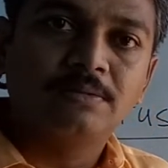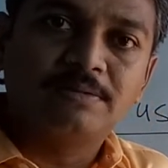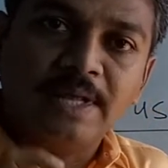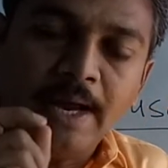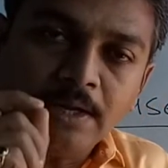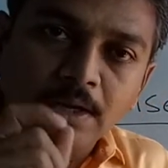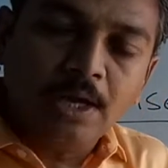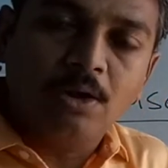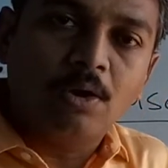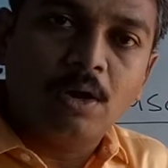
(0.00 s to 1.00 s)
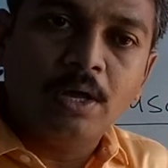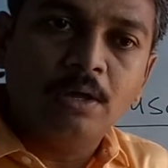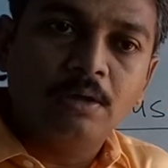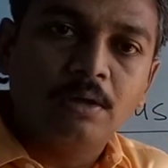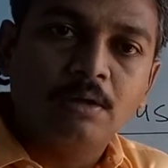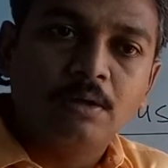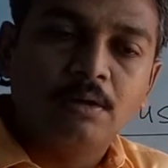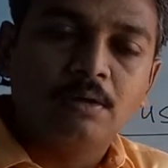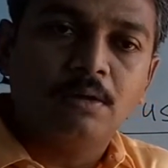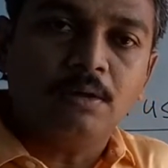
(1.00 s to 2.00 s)
That alloy,
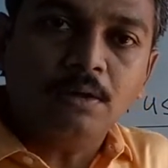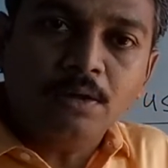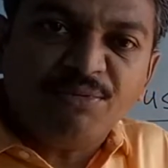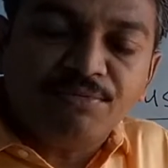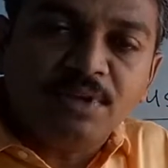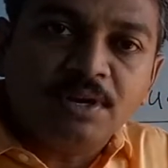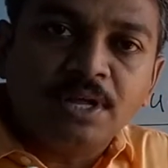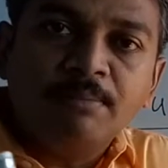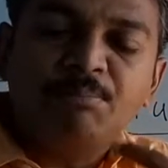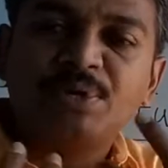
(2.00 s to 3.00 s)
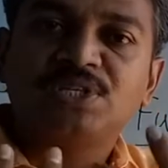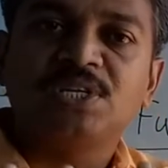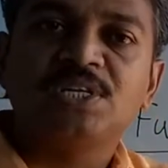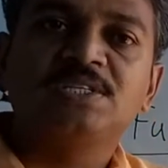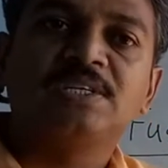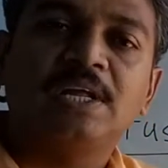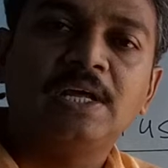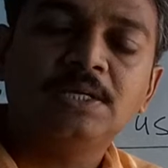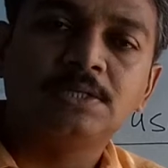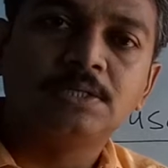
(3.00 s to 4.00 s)
if the temperature is
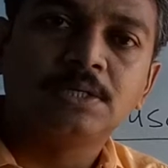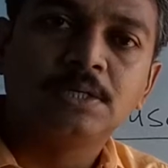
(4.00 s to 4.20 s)
raised,